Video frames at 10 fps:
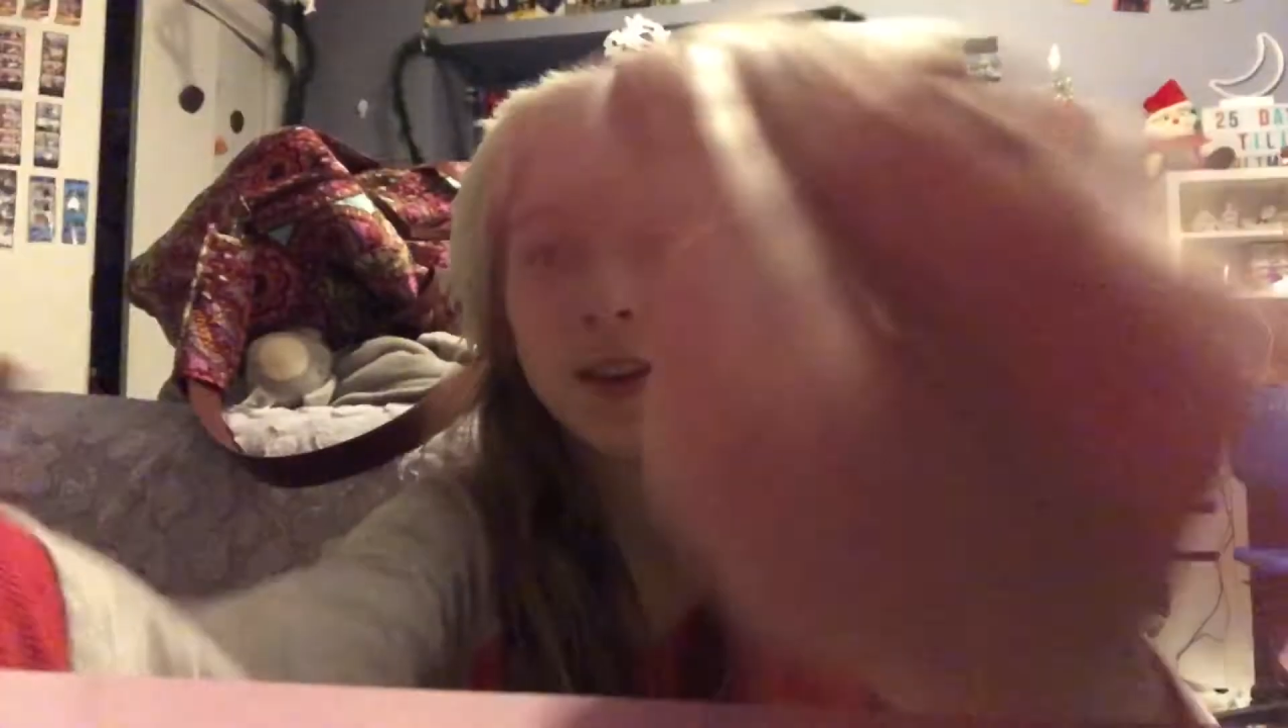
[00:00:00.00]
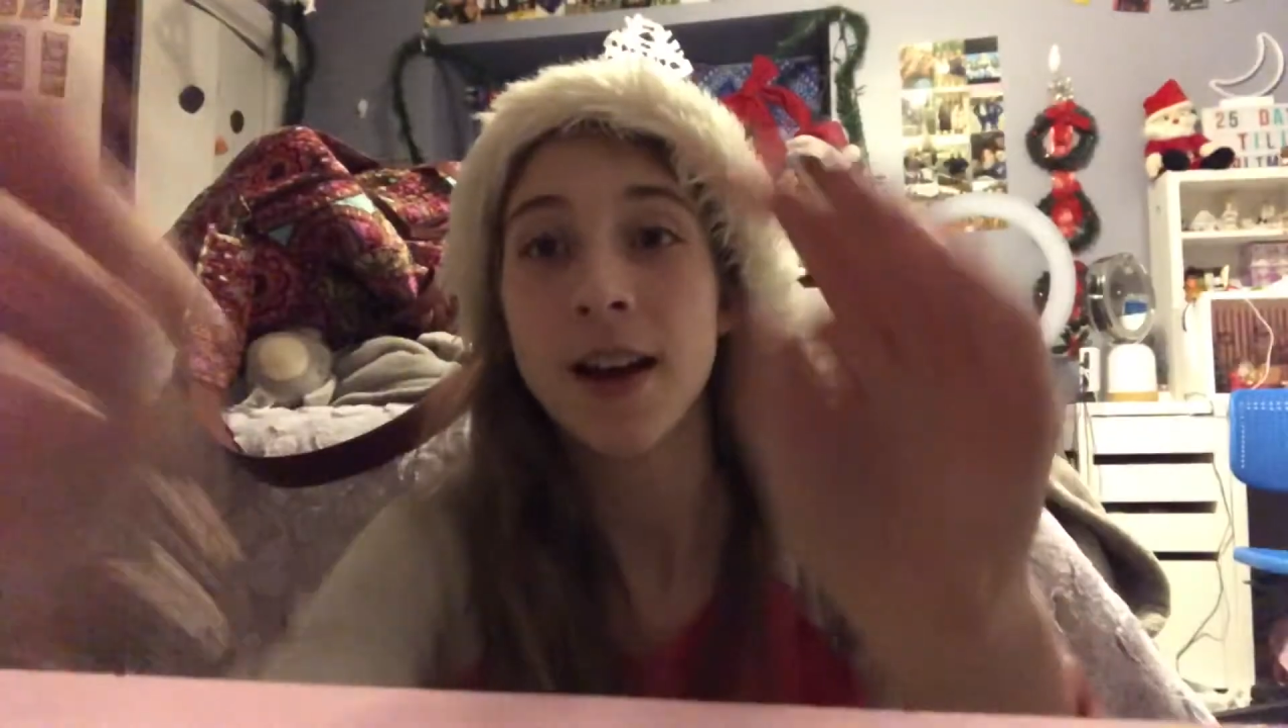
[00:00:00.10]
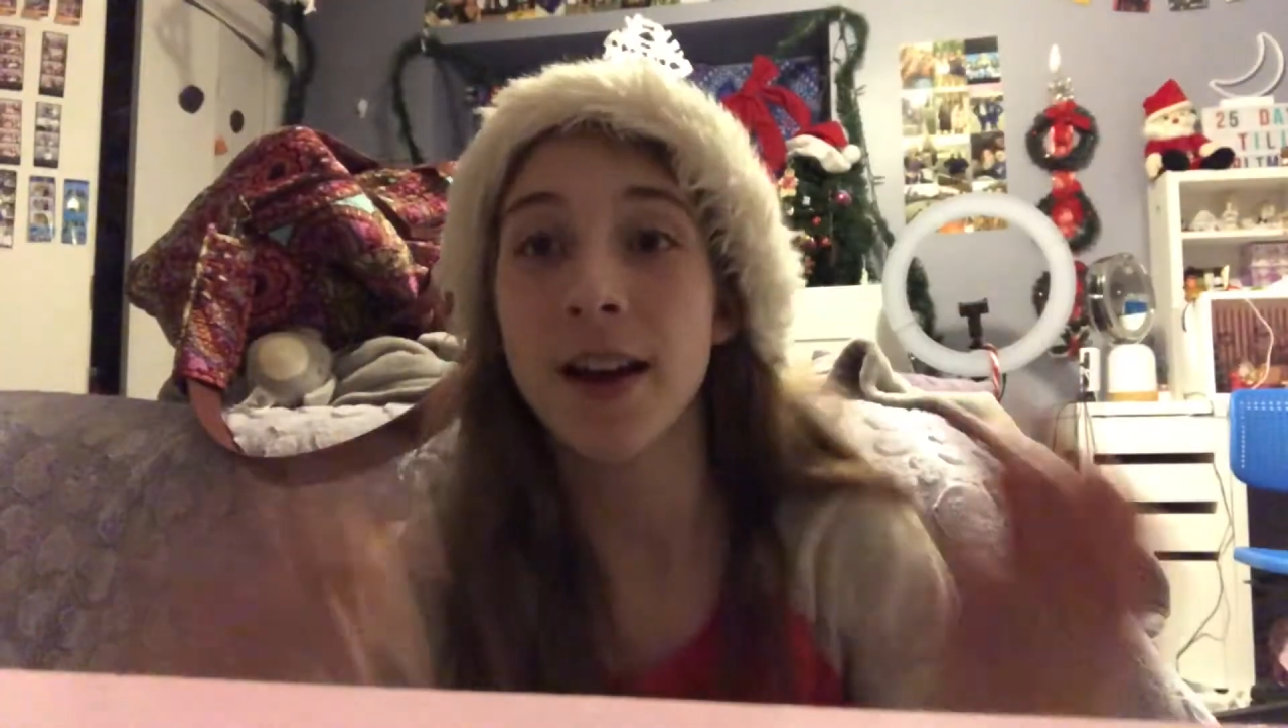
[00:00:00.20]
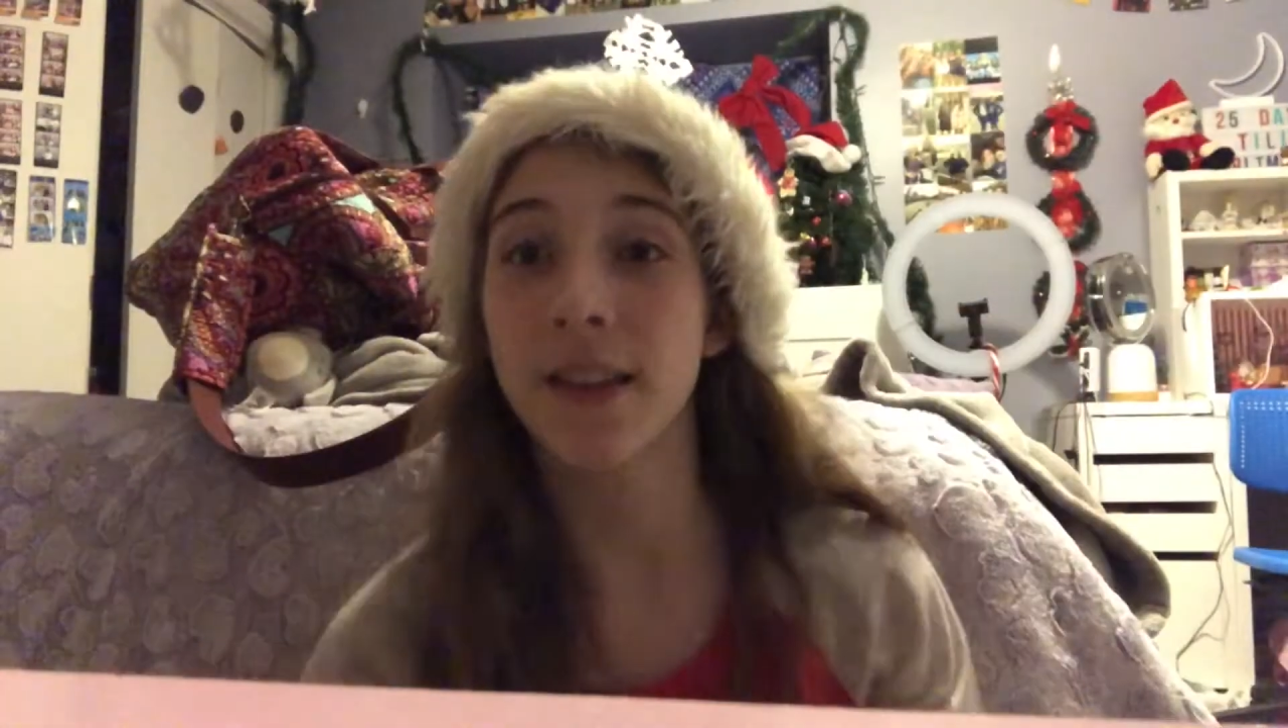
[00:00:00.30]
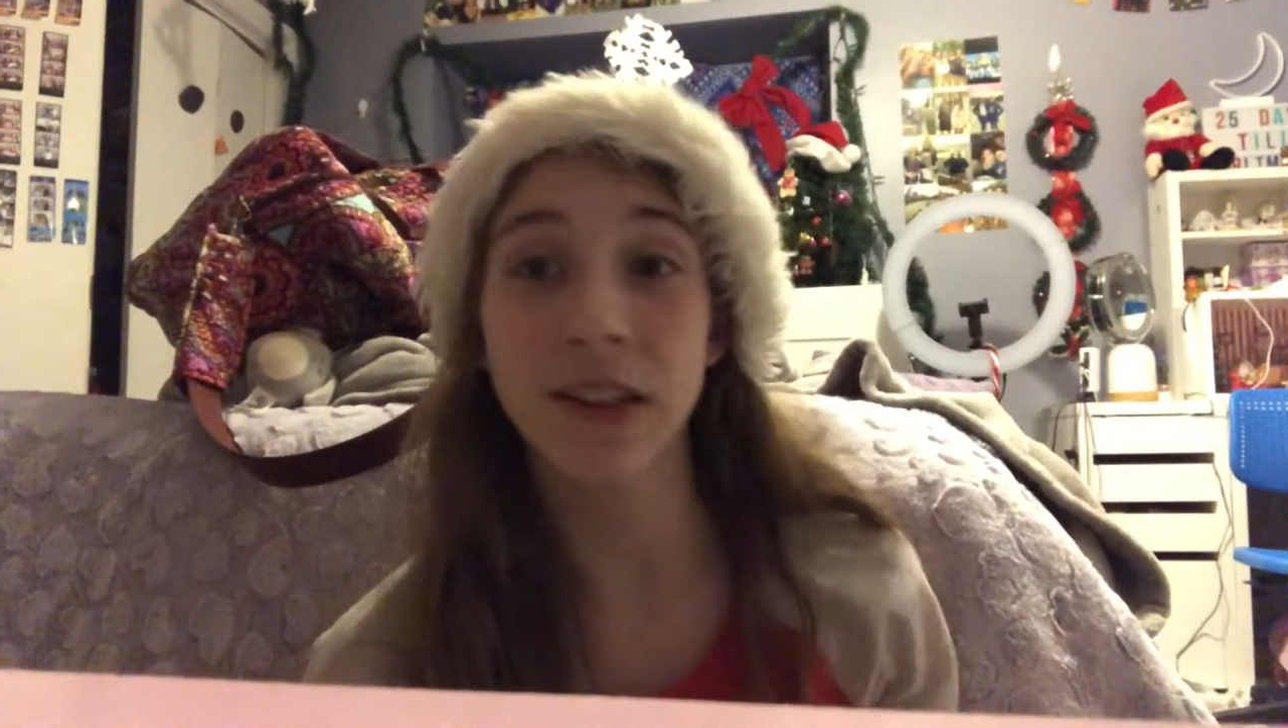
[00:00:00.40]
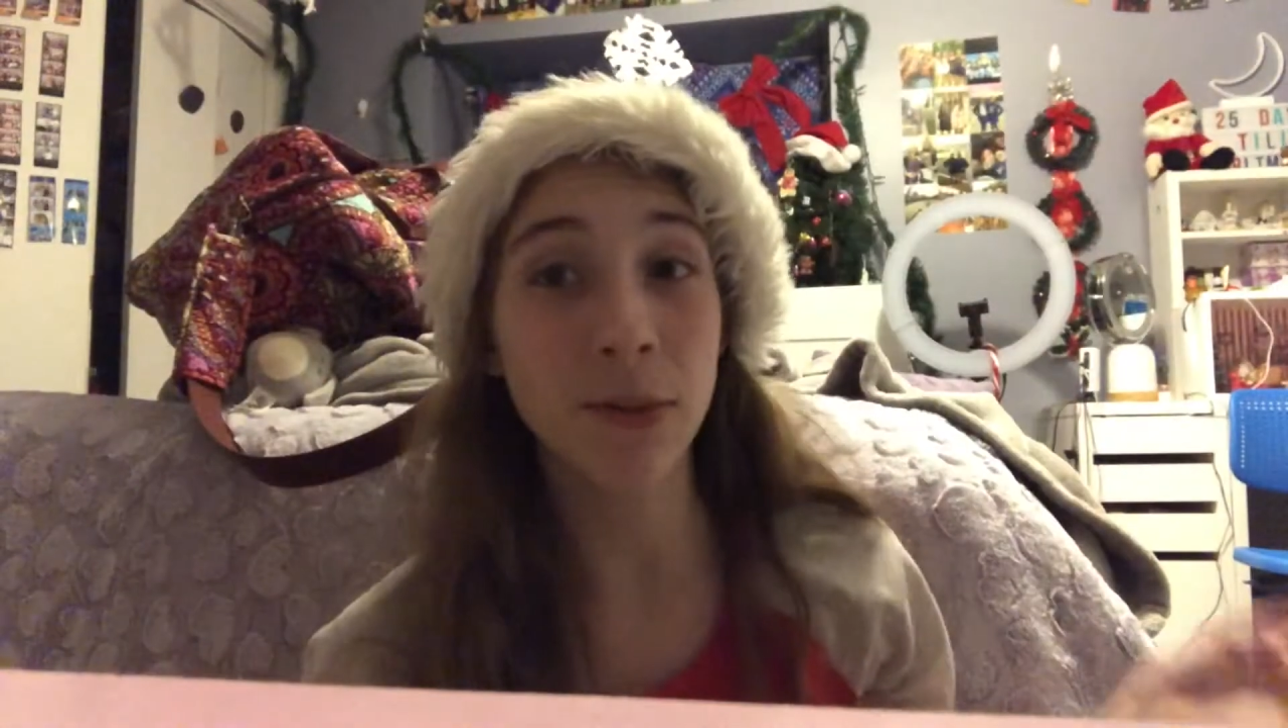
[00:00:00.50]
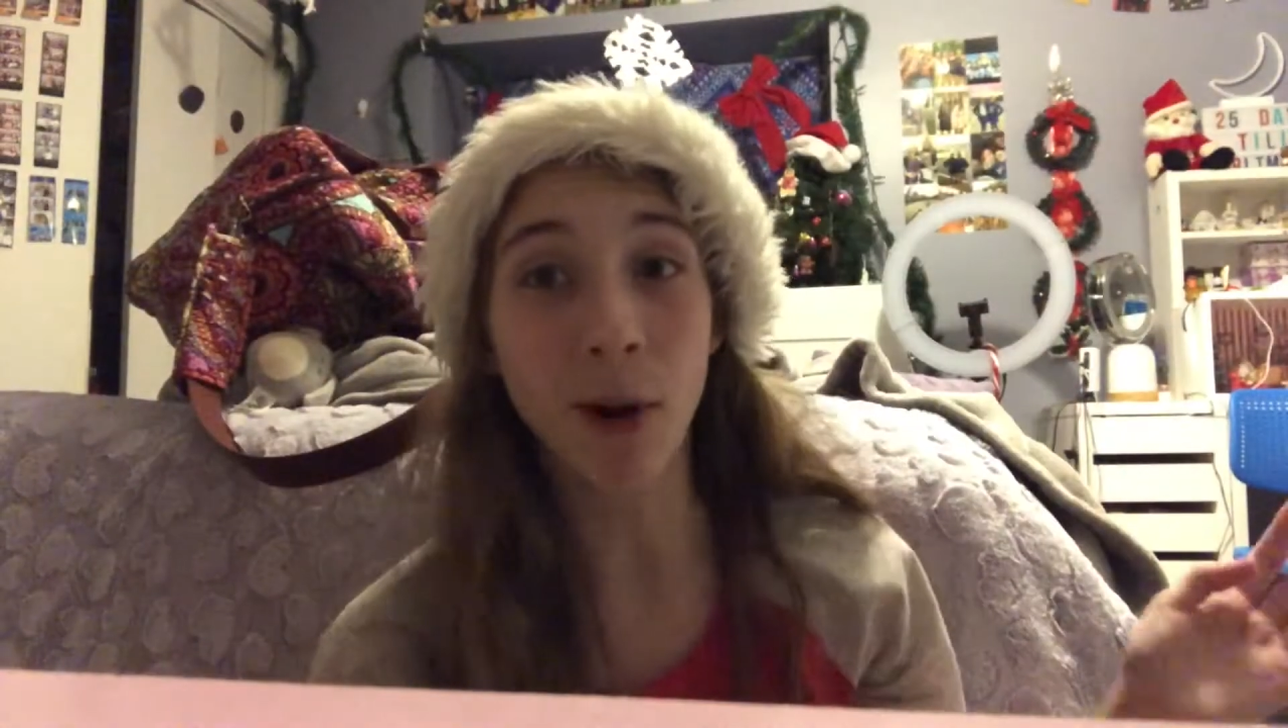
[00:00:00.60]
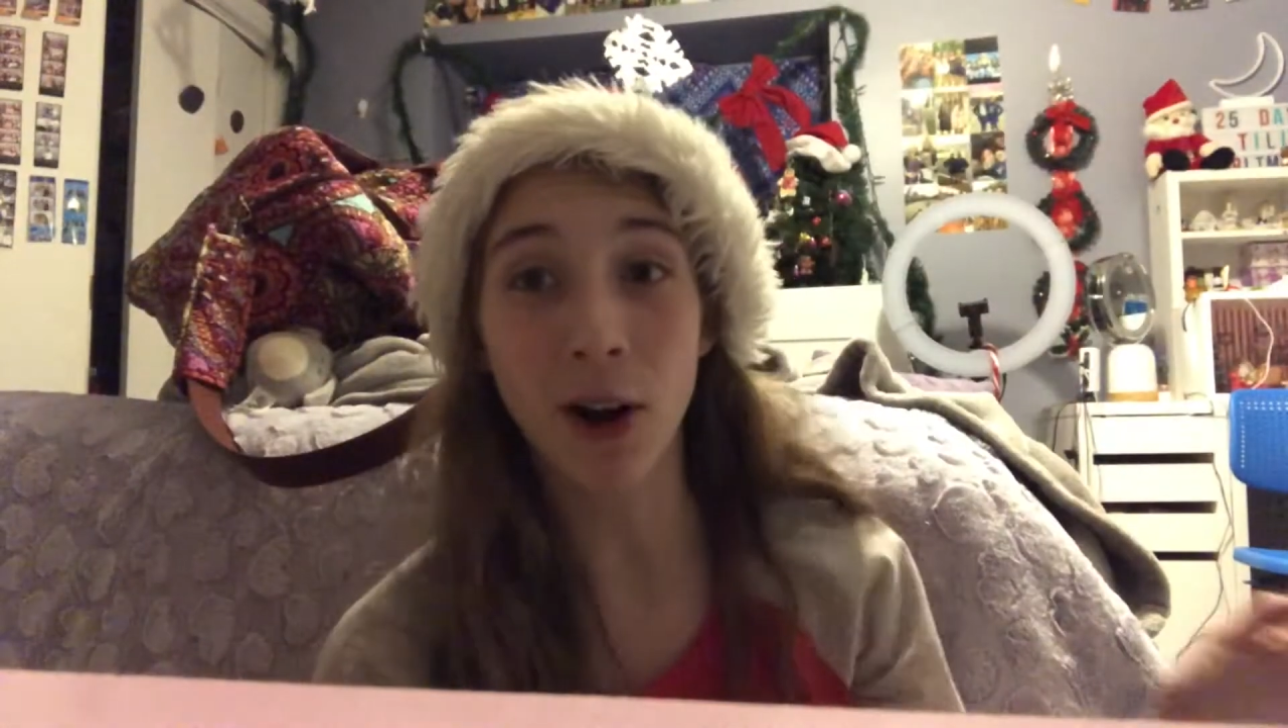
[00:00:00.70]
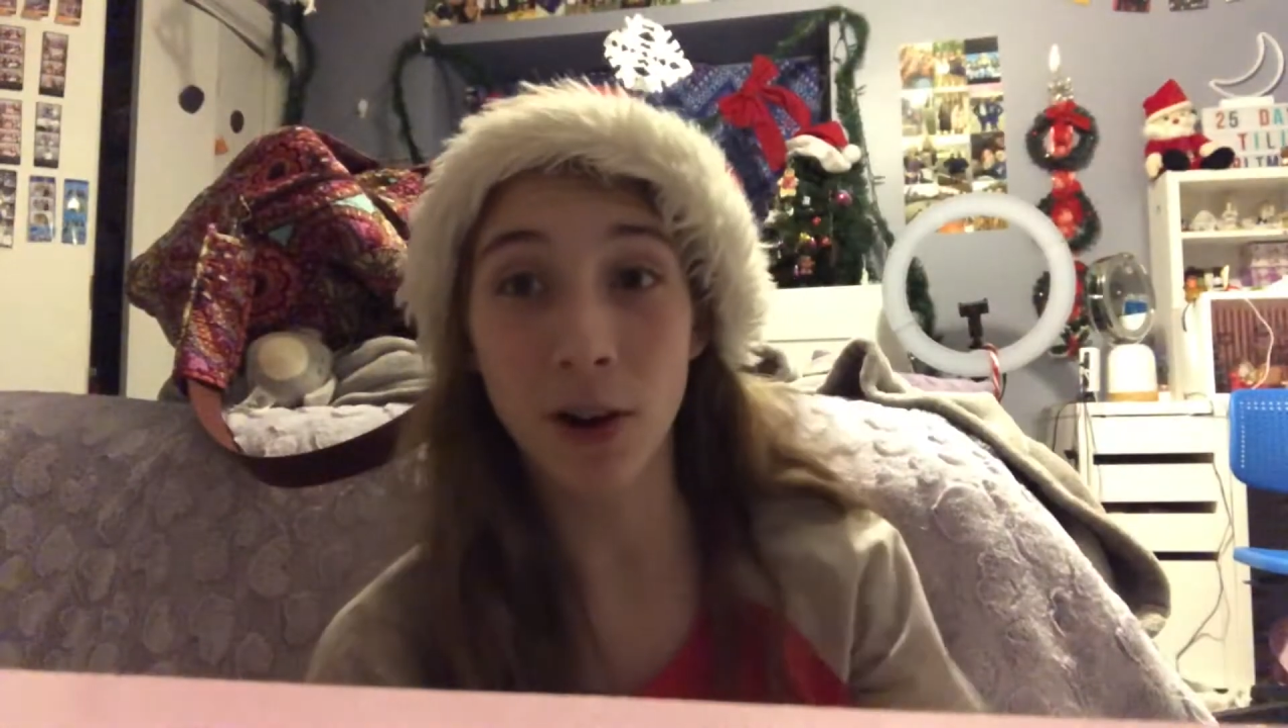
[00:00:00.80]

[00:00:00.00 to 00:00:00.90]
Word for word: And then tomorrow